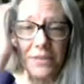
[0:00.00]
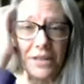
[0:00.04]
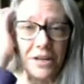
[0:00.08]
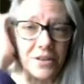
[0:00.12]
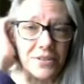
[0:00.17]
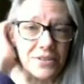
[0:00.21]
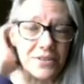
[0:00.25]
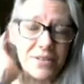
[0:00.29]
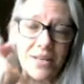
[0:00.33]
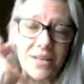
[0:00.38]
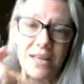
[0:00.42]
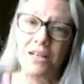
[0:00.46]
and
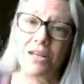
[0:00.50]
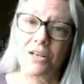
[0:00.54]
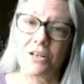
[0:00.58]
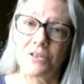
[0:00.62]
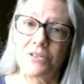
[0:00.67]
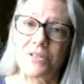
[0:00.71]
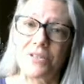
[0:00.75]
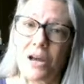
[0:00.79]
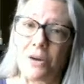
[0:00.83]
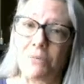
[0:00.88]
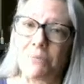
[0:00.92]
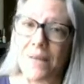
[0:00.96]
I'll say,
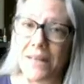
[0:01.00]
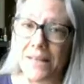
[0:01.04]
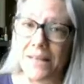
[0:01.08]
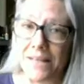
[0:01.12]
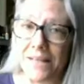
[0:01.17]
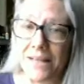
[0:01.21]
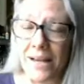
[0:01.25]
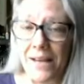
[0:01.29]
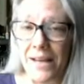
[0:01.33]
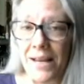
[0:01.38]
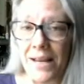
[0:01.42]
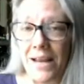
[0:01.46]
"Here's how
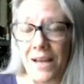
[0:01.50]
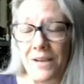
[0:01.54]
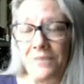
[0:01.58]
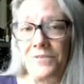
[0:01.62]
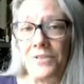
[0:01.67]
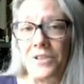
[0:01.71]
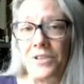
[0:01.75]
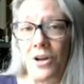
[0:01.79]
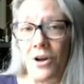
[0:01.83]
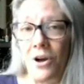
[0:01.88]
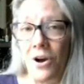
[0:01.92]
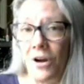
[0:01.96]
many I have
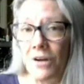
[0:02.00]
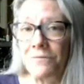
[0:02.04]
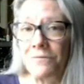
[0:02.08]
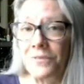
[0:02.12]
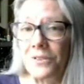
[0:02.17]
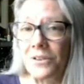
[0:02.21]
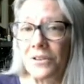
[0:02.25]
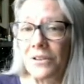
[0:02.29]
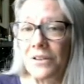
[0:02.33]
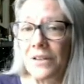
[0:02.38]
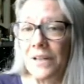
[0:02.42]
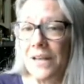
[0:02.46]
to
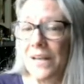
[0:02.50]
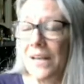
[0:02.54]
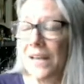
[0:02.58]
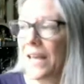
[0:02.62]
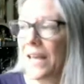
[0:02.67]
offer."